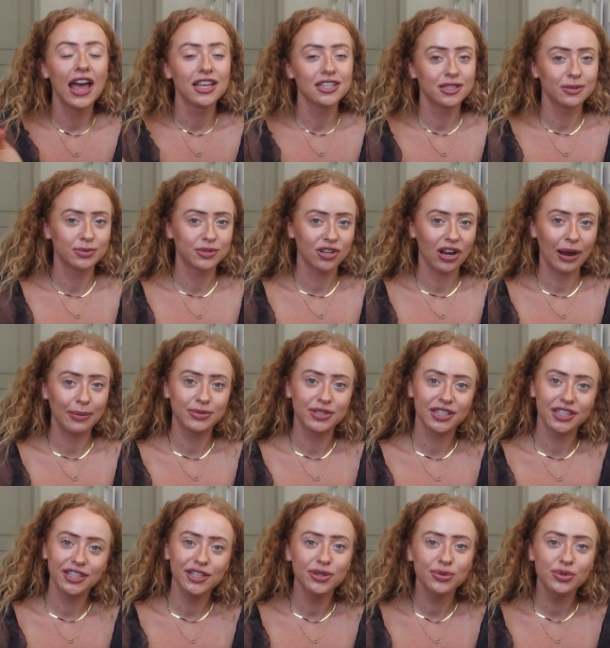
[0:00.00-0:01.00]
Subscribe to
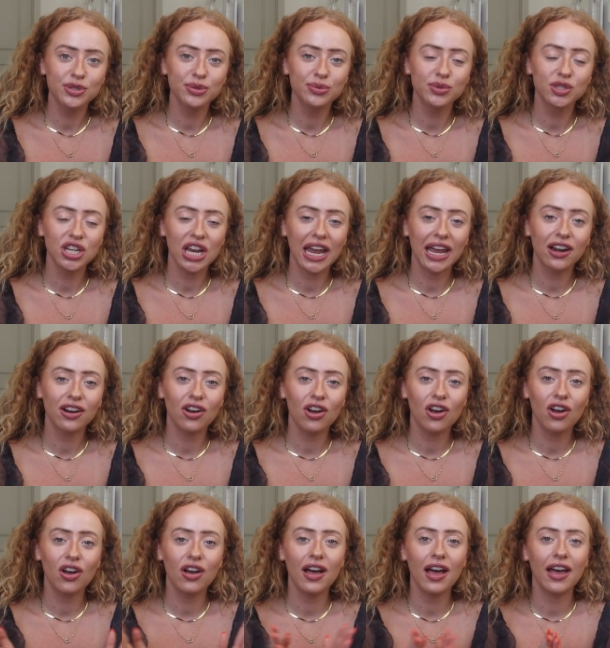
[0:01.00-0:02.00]
the YouTube
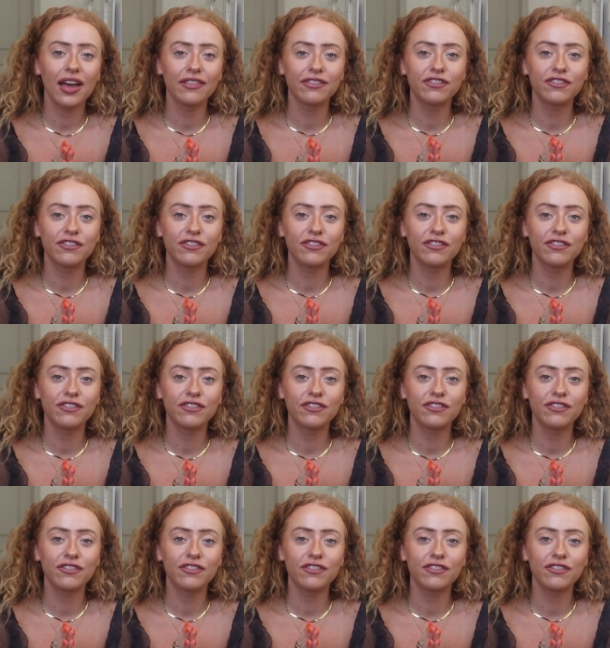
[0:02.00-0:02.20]
channel.